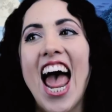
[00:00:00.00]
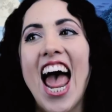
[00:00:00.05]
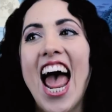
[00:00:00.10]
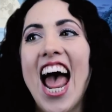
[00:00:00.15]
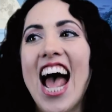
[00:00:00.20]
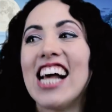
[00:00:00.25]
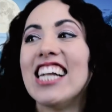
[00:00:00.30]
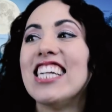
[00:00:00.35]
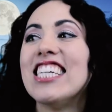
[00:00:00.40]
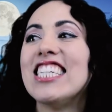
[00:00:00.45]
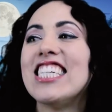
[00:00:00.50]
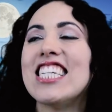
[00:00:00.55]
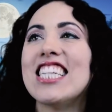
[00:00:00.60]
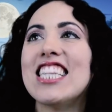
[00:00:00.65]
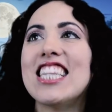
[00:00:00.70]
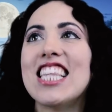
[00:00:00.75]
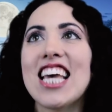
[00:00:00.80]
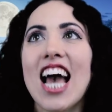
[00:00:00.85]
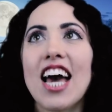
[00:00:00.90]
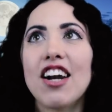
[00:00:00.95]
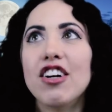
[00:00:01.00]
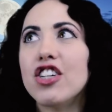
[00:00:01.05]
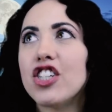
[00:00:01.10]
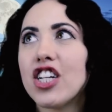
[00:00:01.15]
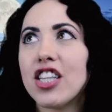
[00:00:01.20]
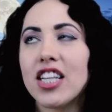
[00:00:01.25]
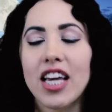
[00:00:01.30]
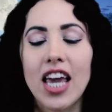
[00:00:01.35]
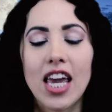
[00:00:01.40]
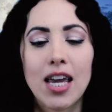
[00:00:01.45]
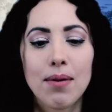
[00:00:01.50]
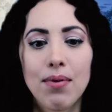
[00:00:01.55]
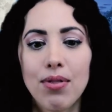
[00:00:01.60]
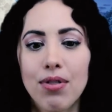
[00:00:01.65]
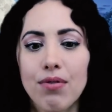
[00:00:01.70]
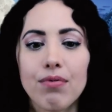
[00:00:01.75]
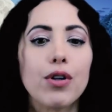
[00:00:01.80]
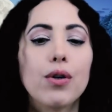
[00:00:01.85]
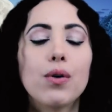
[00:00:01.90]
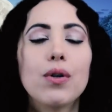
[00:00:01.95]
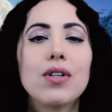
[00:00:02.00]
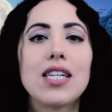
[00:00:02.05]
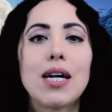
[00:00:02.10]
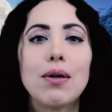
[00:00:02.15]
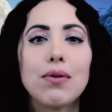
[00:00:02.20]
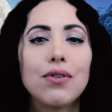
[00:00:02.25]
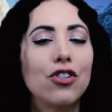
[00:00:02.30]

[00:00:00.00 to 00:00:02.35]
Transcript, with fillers: And the energy that came through as I